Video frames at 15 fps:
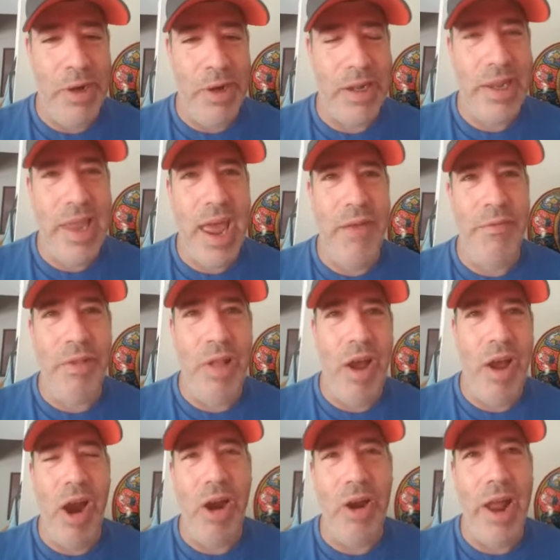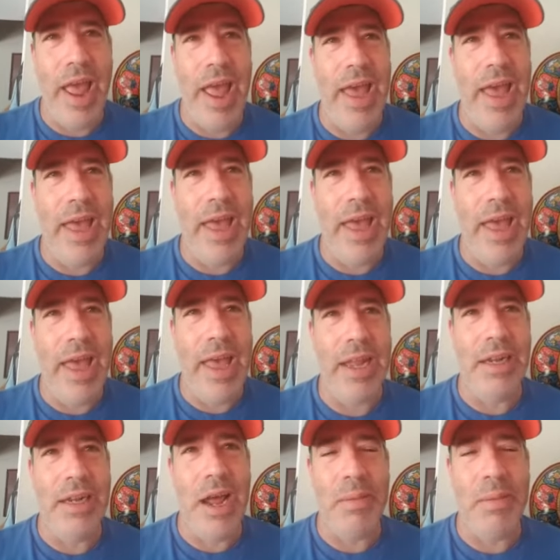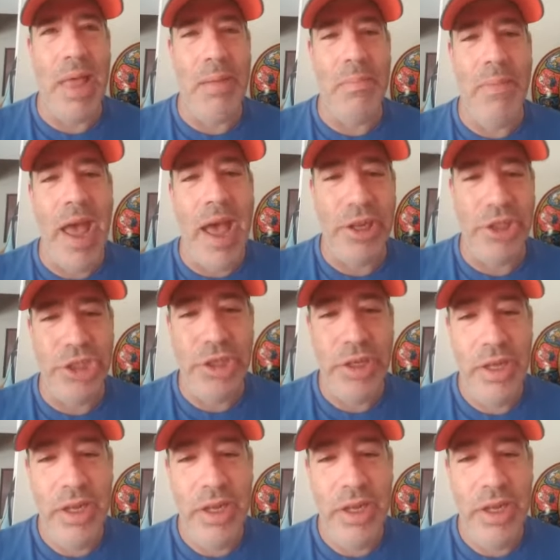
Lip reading: Kevlar and mesh